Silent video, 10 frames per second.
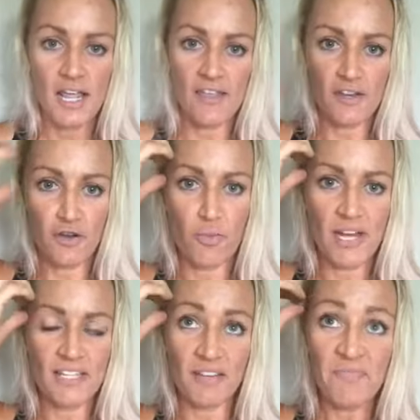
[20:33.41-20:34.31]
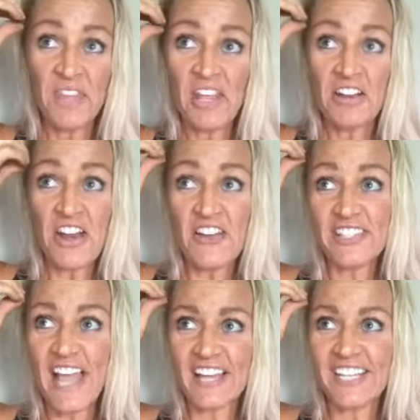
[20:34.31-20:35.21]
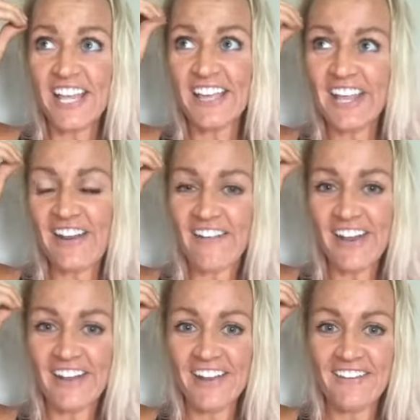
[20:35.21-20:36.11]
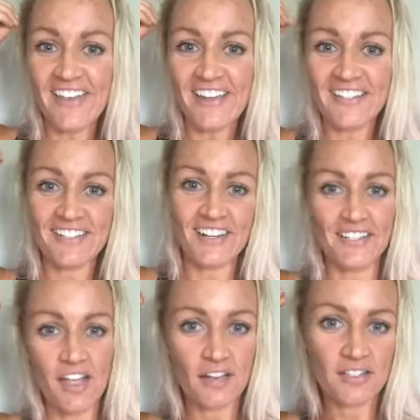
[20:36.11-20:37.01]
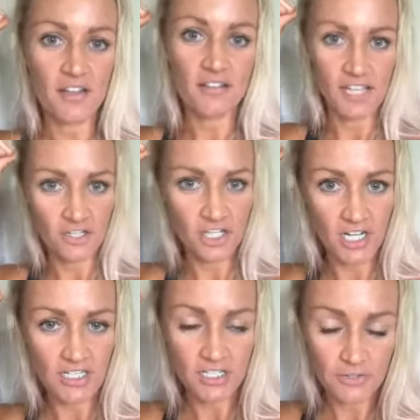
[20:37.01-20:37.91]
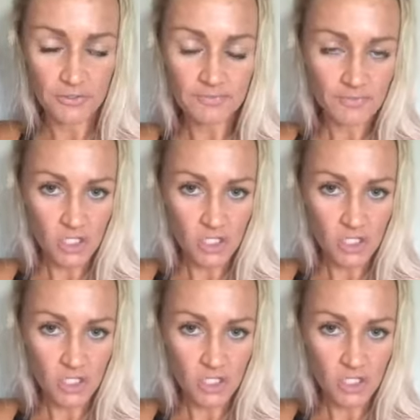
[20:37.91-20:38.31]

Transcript: And then your brain's like, no, Sasha, you don't need to do this. And it talks all like shitty to you.